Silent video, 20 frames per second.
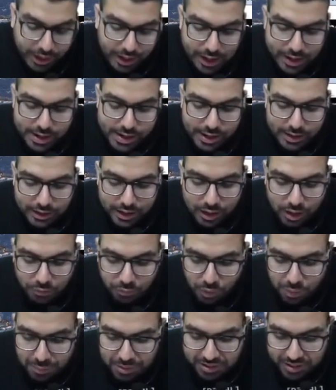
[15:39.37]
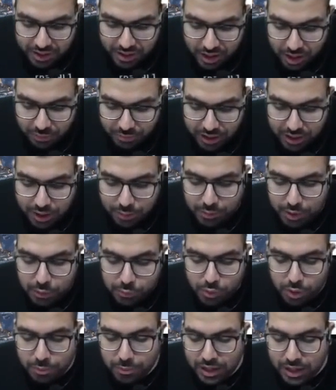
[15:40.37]
any other information available
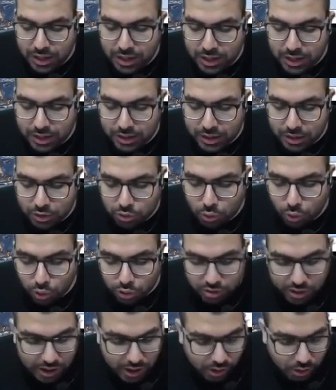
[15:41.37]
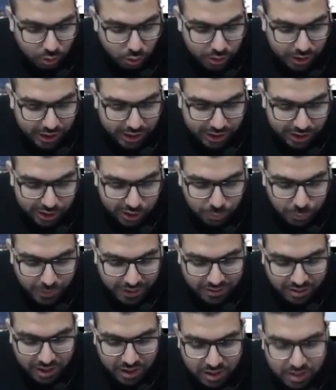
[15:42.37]
from any other source including
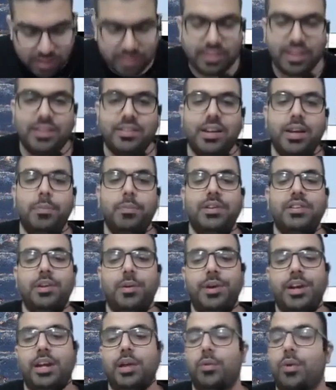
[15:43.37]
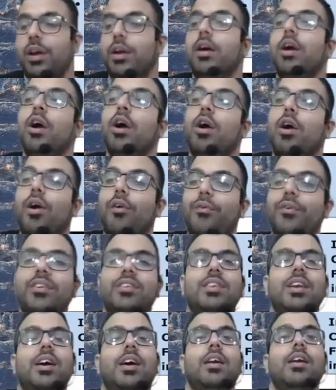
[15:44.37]
inspection under section number 71.
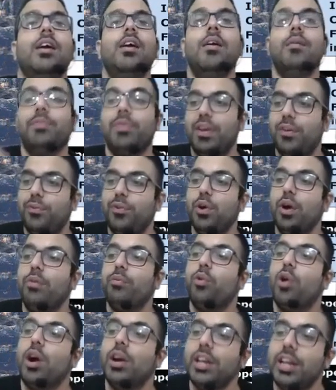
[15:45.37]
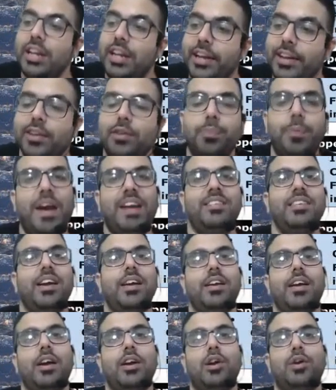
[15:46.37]
Officer, if you have got any inspection
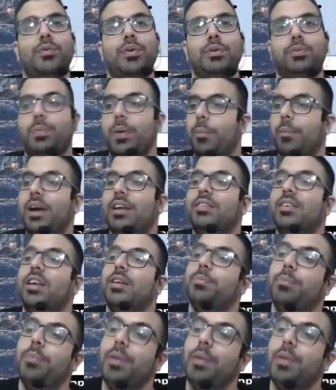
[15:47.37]
done of his premises,